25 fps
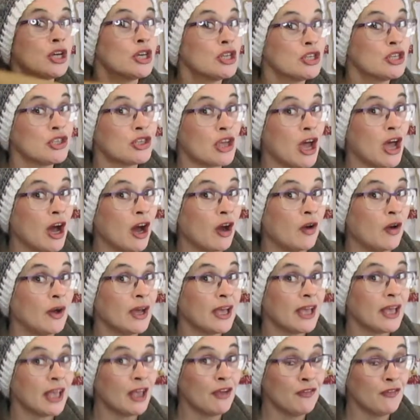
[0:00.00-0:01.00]
so,
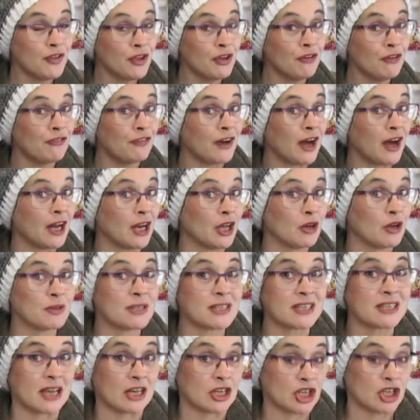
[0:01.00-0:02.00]
if you follow
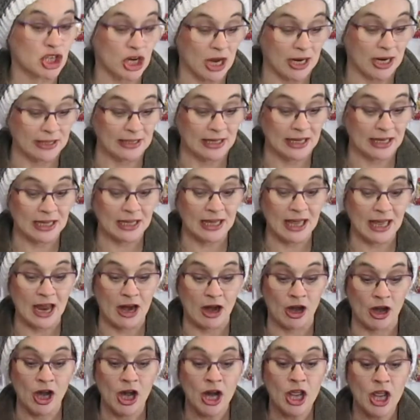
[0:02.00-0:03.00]
Sunshine
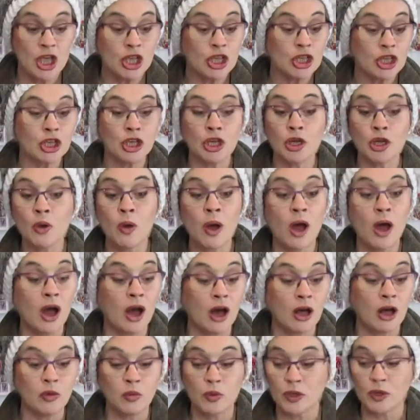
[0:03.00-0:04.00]
Leclair, you
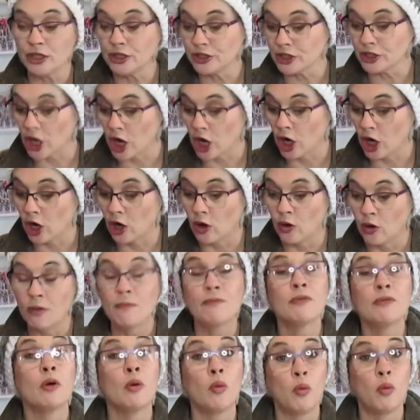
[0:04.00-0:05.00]
all will
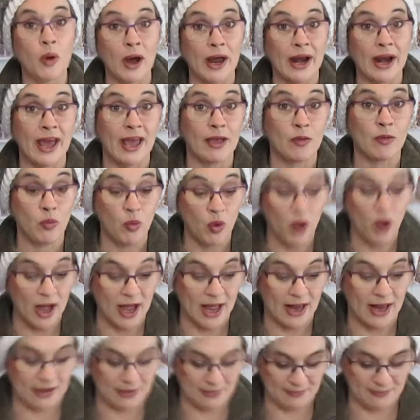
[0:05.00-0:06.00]
know what I
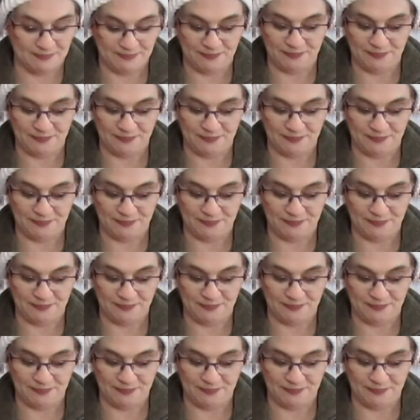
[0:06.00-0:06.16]
won.